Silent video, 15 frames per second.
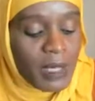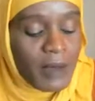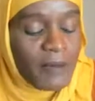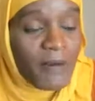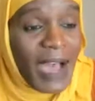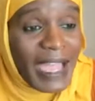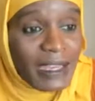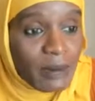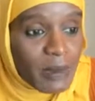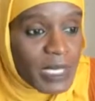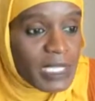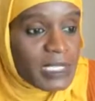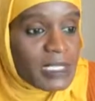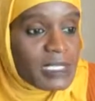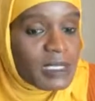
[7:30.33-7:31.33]

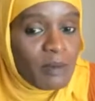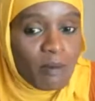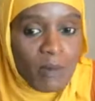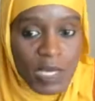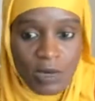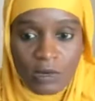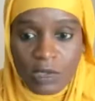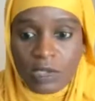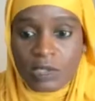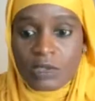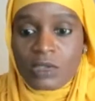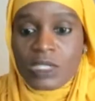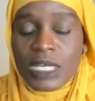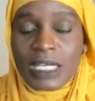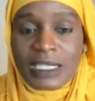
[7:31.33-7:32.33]
vitamins,
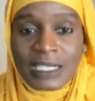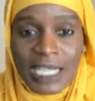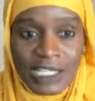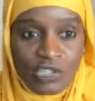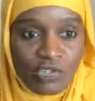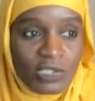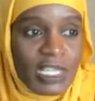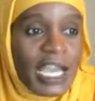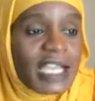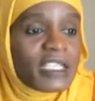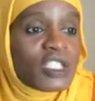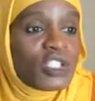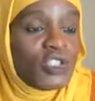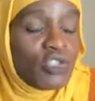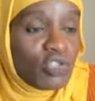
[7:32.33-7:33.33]
minerals,
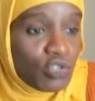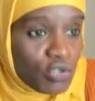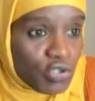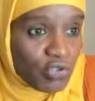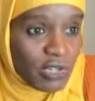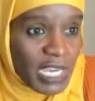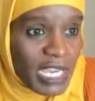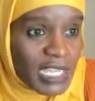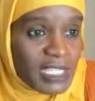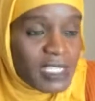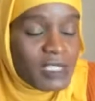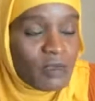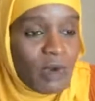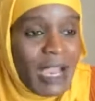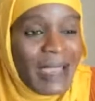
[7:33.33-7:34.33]
electrolytes,
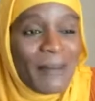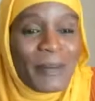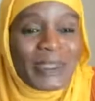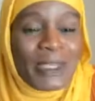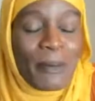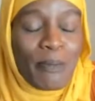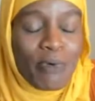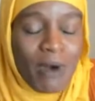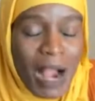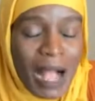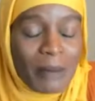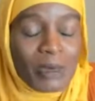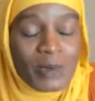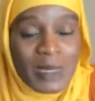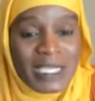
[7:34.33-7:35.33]
nutrients, right? But the
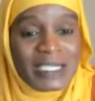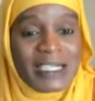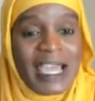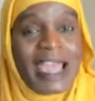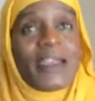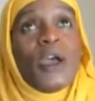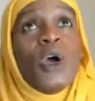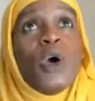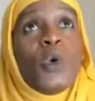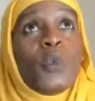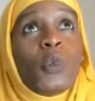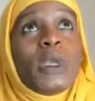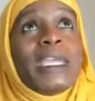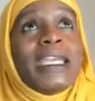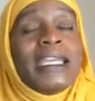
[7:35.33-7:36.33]
problem is that
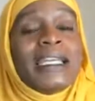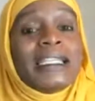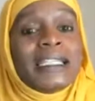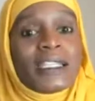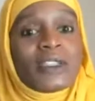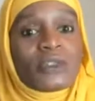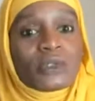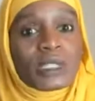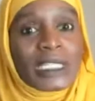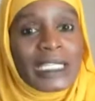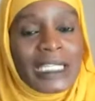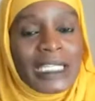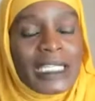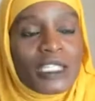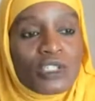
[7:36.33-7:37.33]
we
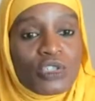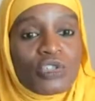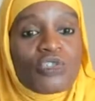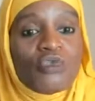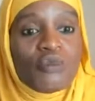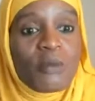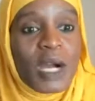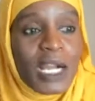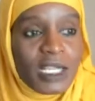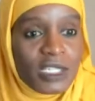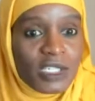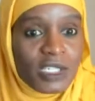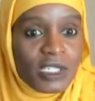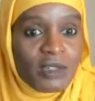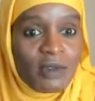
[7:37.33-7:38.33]
literally eat too
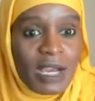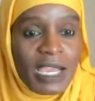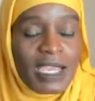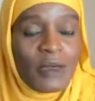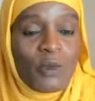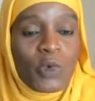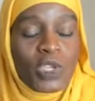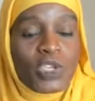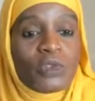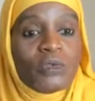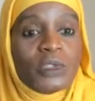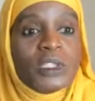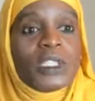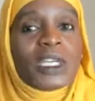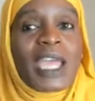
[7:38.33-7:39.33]
much, right? When you
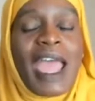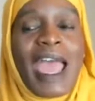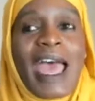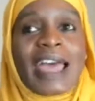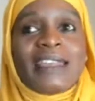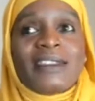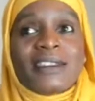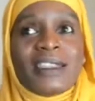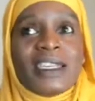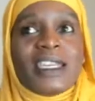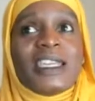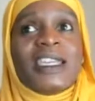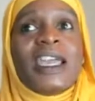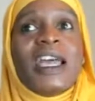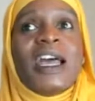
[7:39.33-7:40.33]
look at
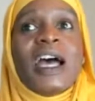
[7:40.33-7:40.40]
the